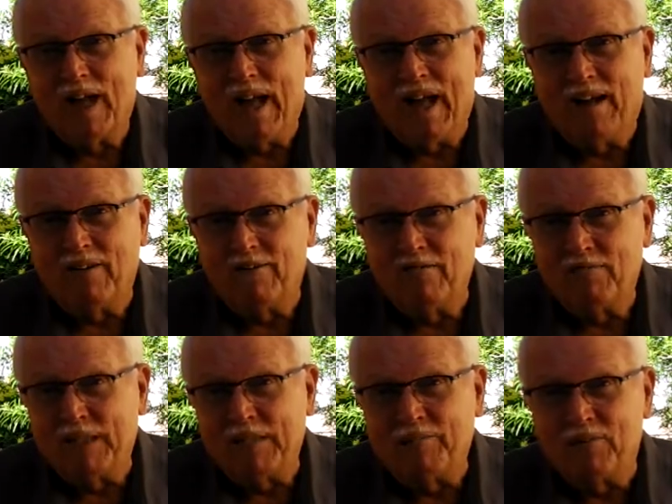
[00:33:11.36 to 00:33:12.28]
have
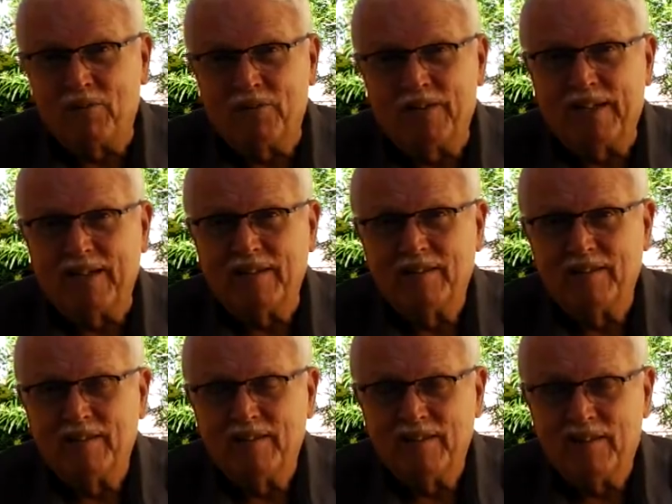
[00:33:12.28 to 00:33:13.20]
people that
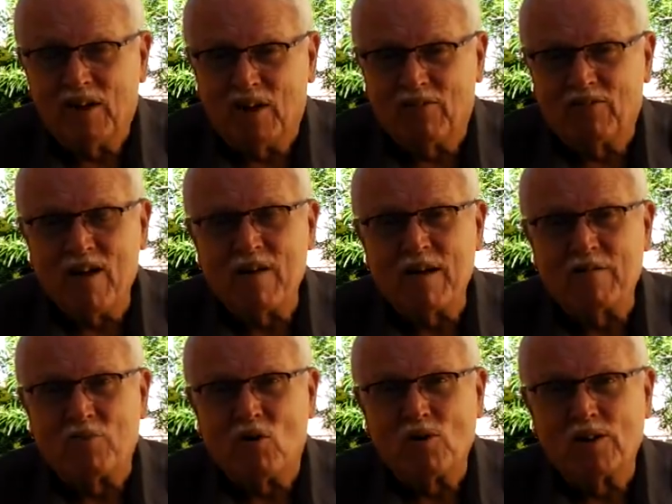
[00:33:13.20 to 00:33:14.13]
are very
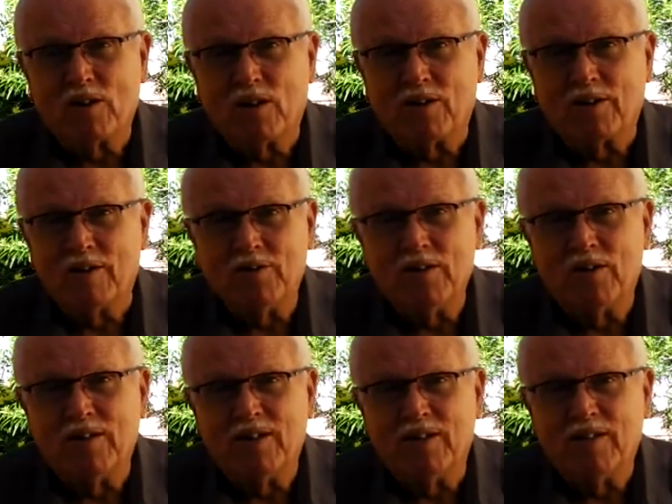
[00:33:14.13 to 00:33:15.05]
important in our
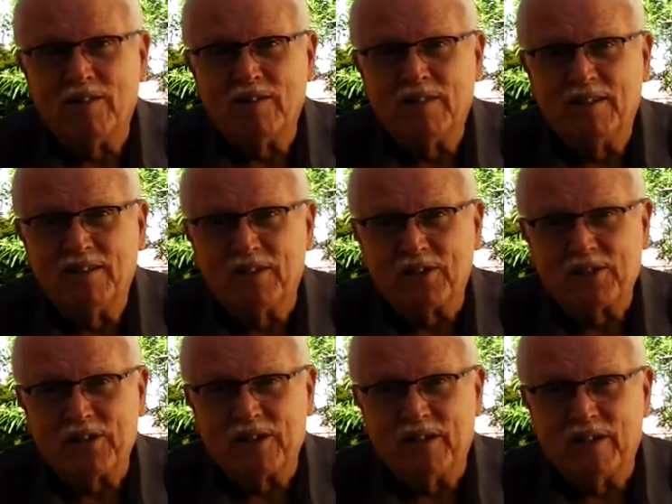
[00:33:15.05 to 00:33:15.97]
community that
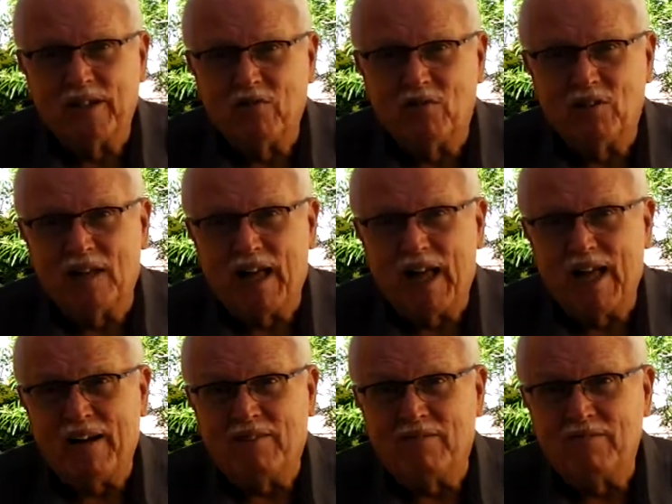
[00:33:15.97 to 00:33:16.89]
suddenly will
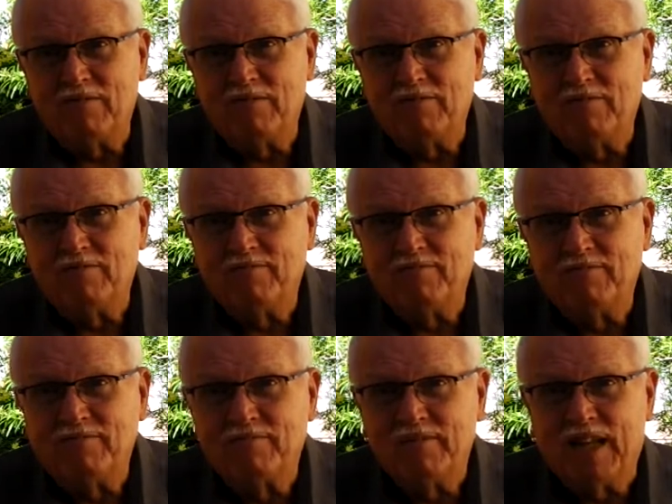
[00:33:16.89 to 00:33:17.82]
have
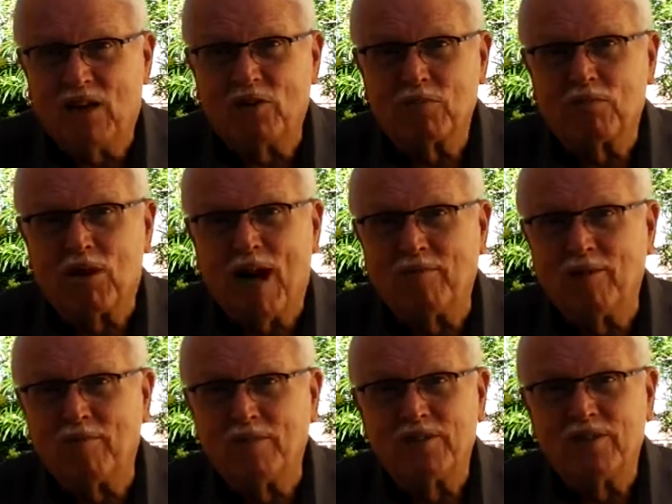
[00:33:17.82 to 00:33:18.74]
health
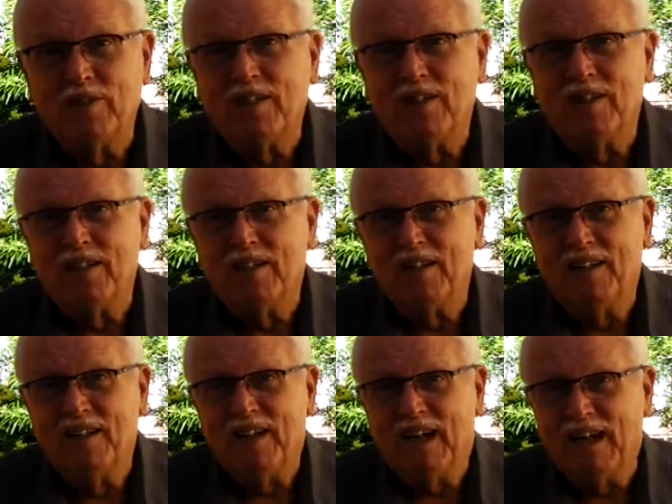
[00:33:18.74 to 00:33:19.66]
problems,
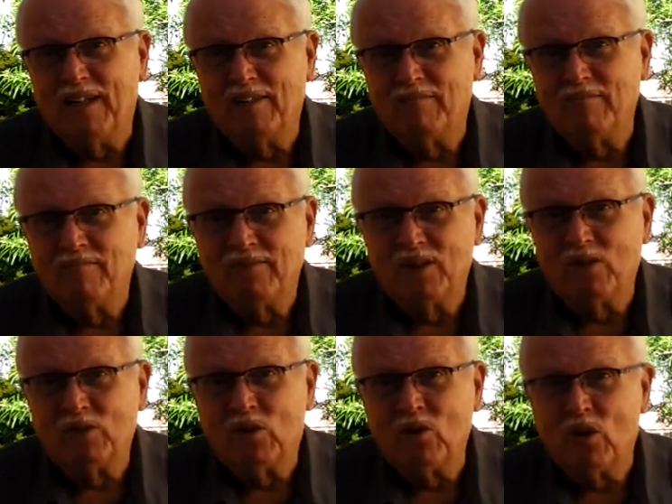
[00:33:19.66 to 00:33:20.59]
and they'll
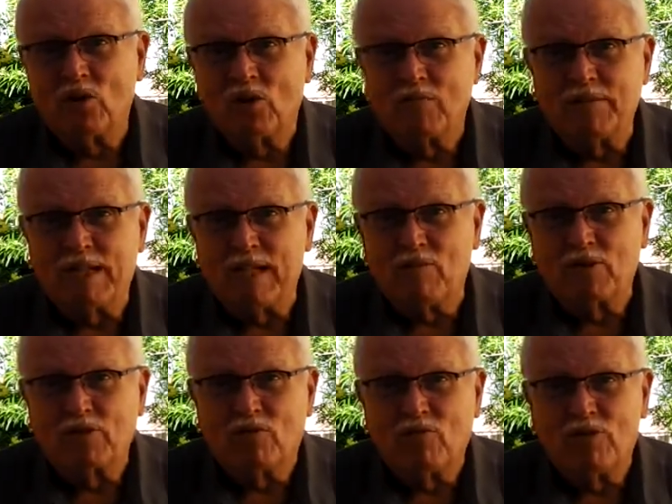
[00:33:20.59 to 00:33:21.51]
no longer be able
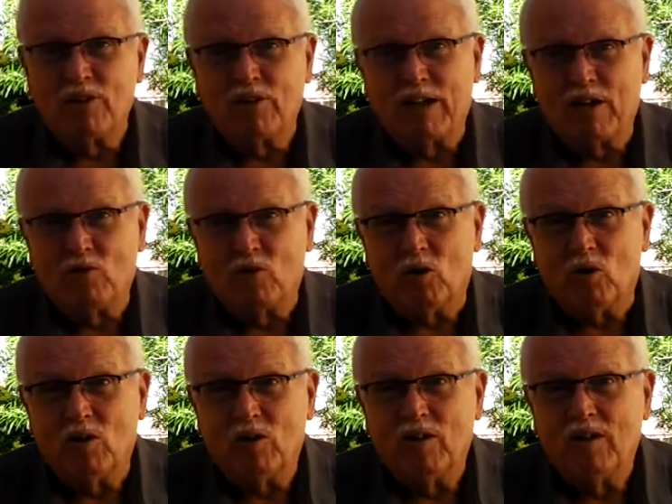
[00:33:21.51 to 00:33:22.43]
to fulfill that
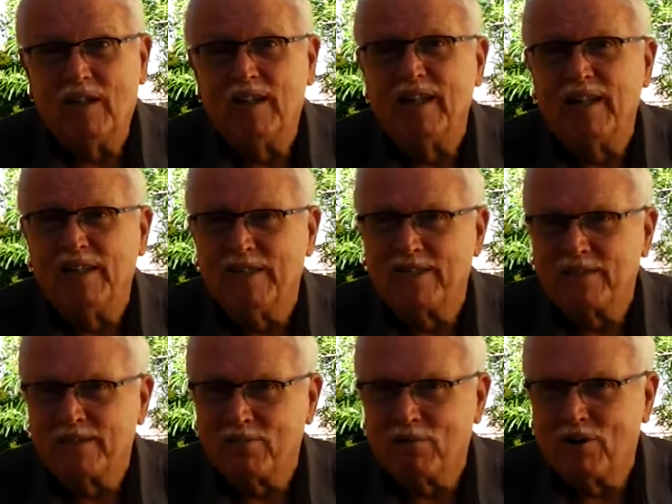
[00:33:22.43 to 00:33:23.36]
role.
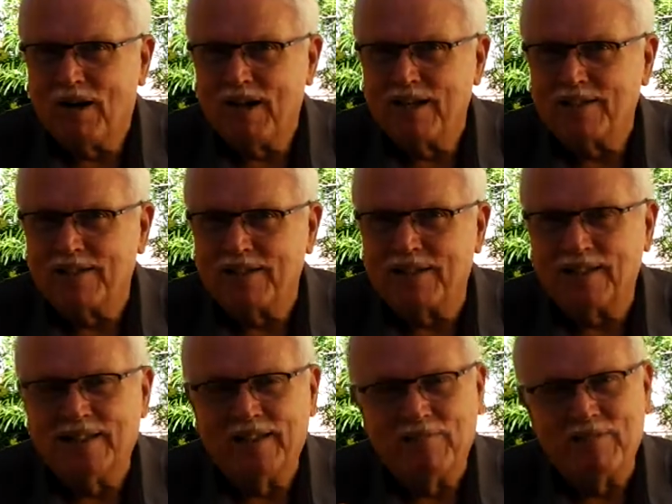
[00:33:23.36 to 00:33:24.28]

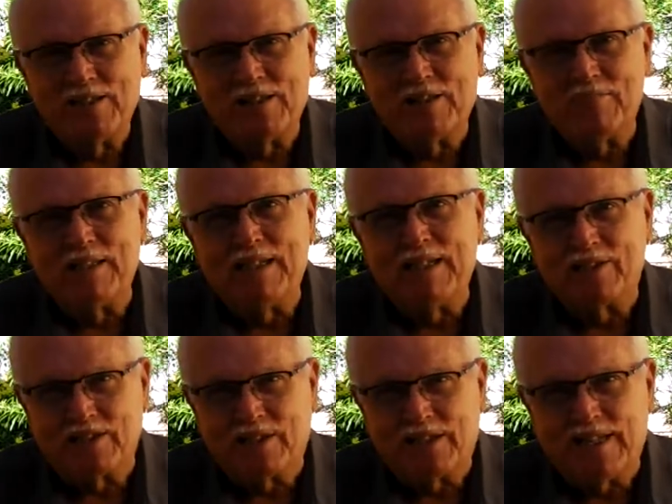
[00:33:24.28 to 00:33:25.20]
Surprisingly, there'll be somebody
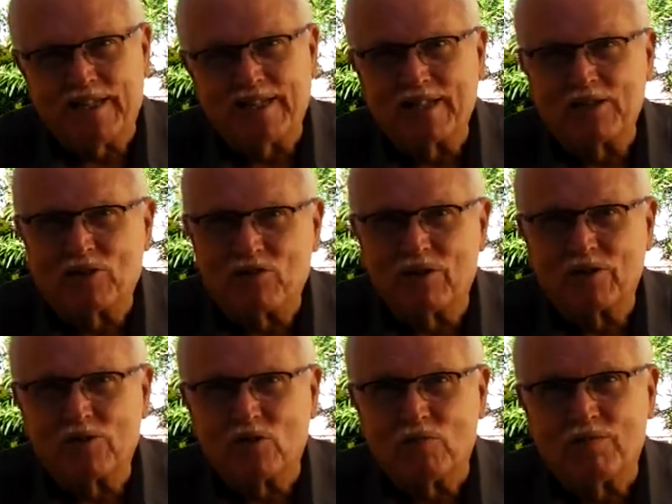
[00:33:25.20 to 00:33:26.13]
else to take that
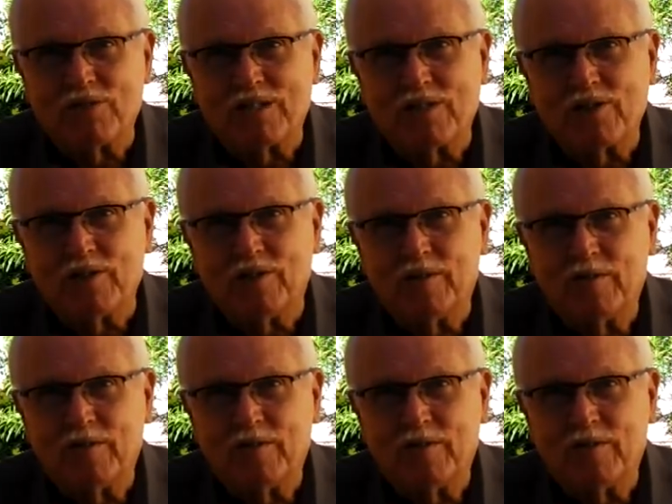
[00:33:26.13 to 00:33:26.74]
structural position.